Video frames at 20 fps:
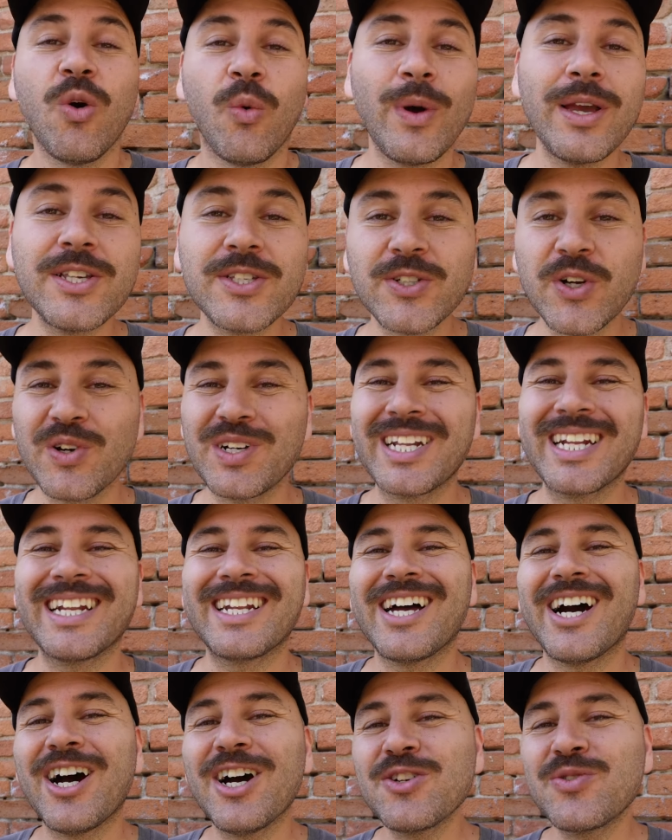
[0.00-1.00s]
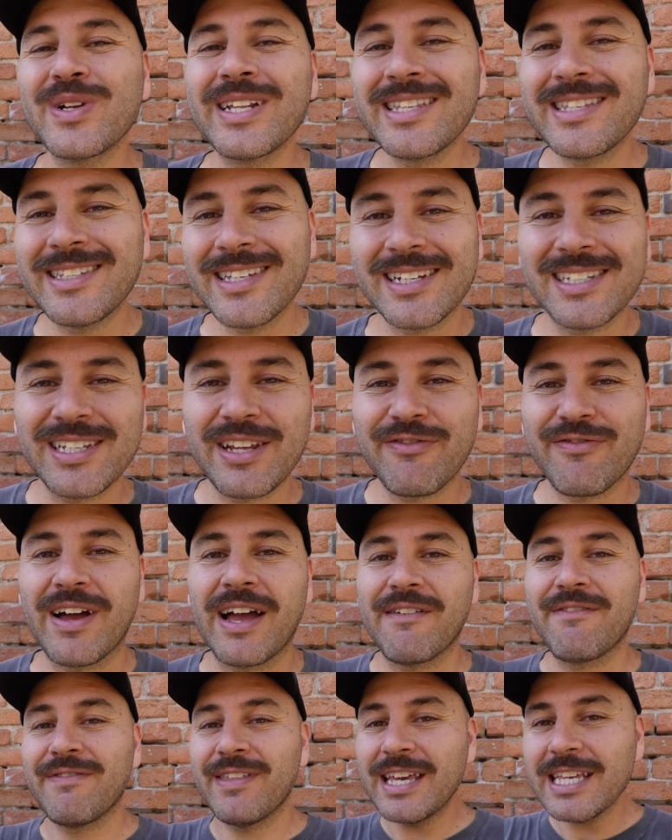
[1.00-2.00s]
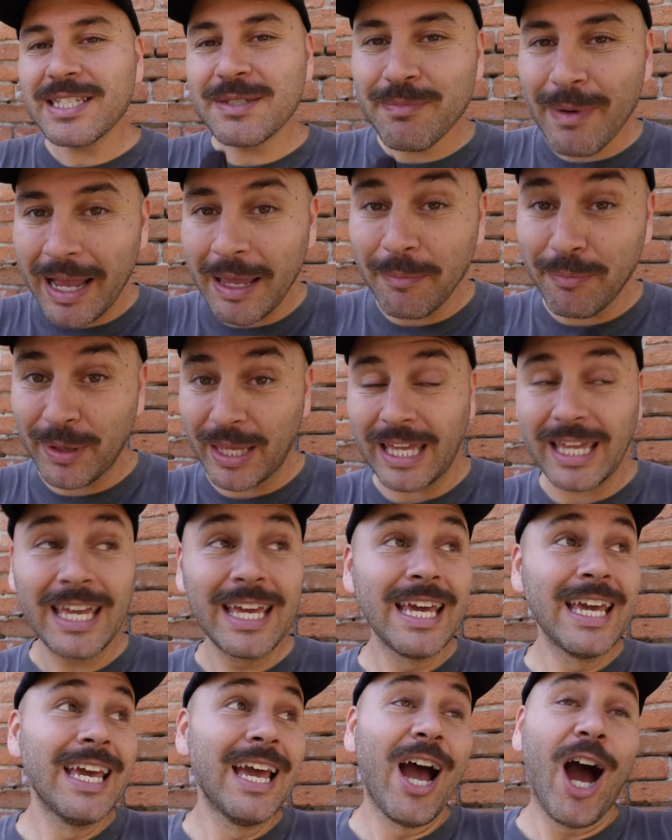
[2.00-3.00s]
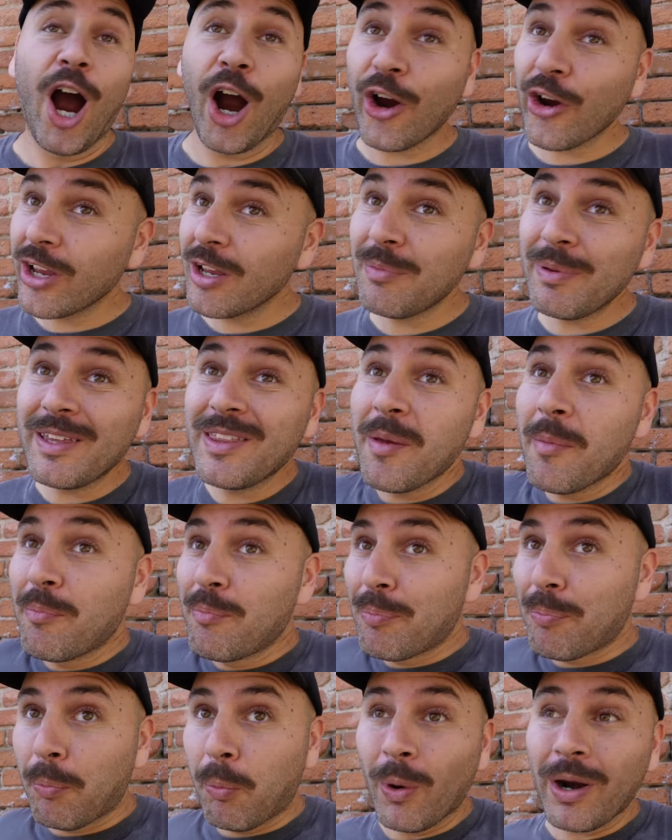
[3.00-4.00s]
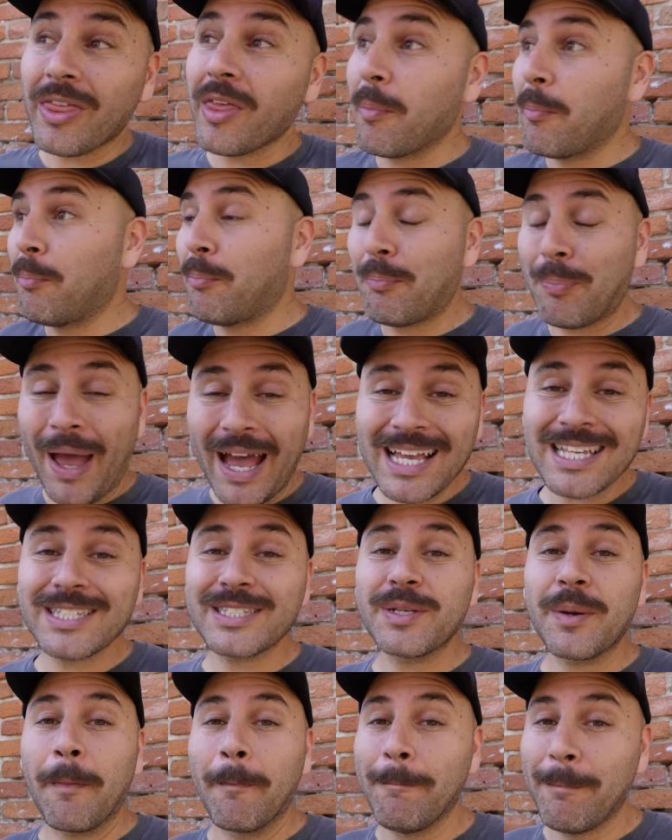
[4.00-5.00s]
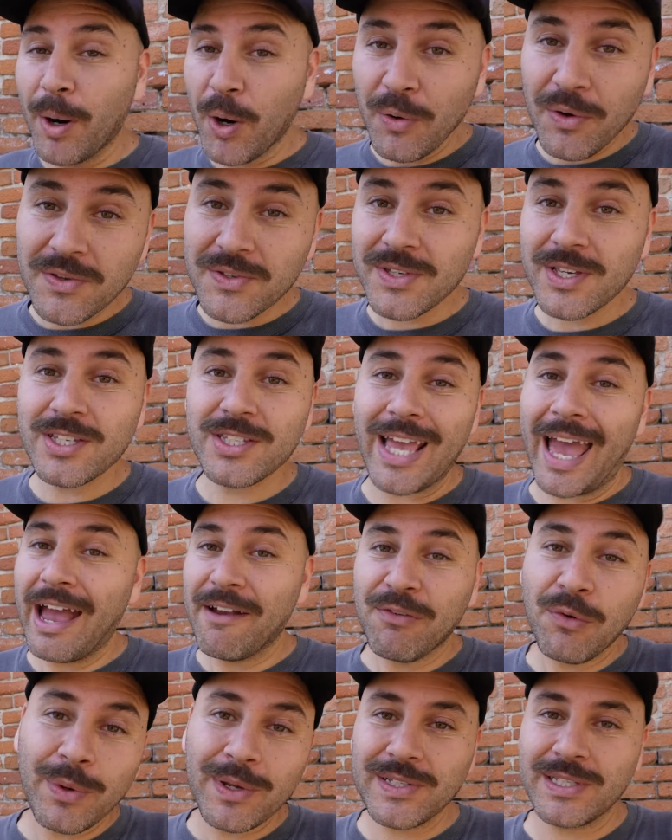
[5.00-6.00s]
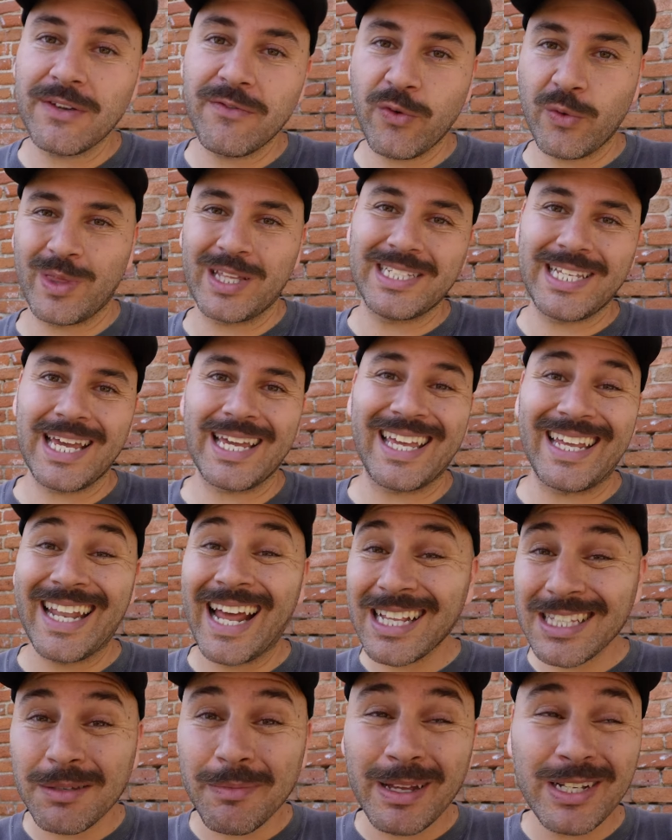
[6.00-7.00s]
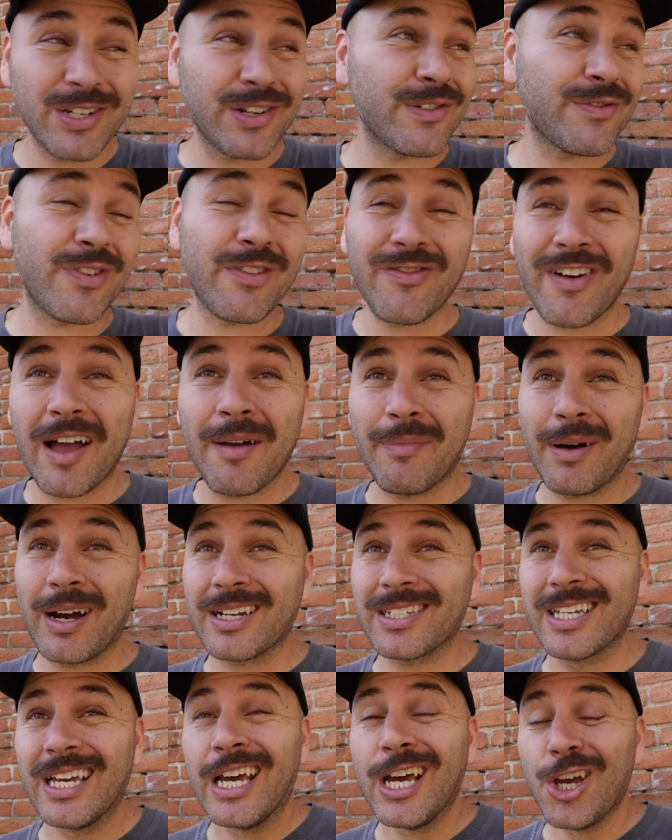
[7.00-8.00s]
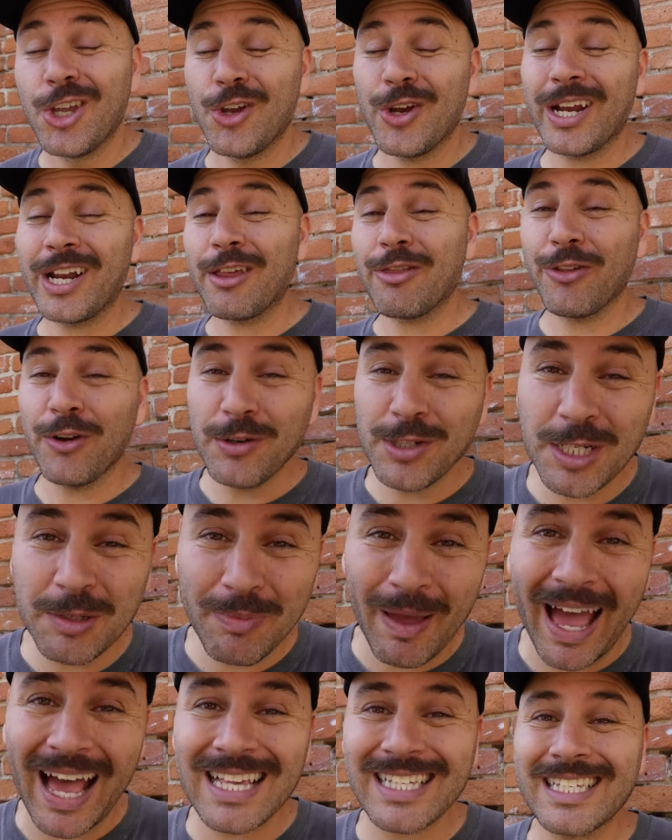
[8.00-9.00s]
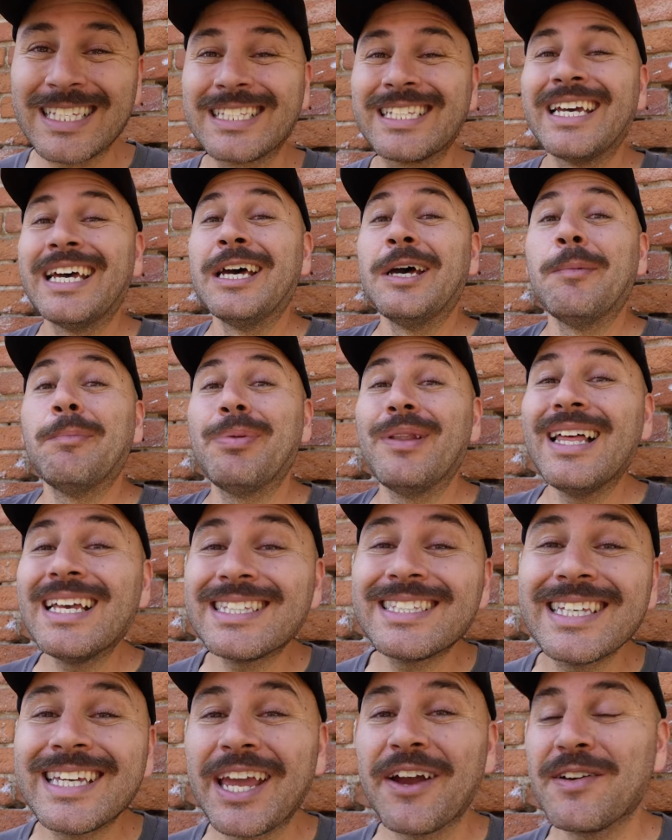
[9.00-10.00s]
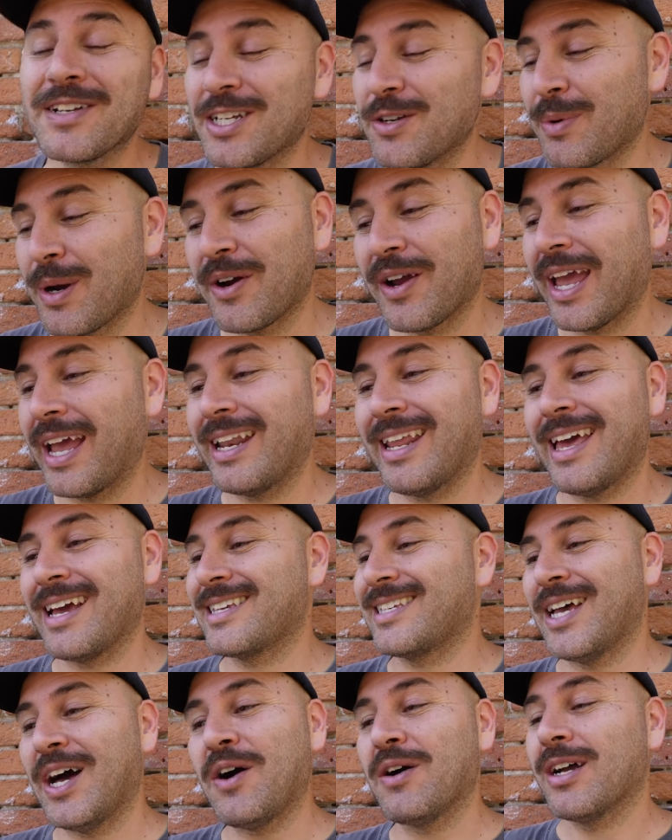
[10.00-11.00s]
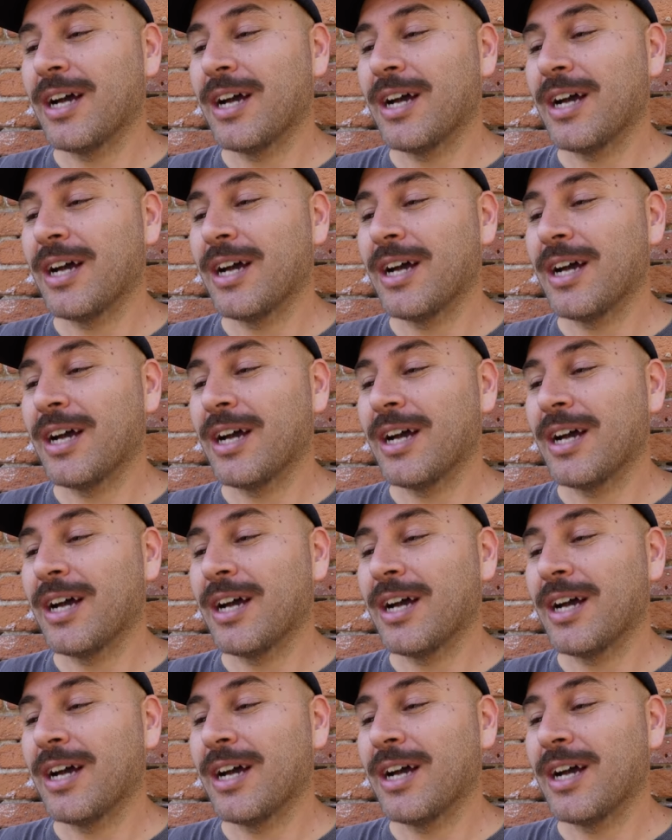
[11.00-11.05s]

We started at 165. This might be arguably the one of the best bonuses ever received with a ticket. Not to mention for five bucks, you're getting 13 passes plus the guaranteed rare candy XL.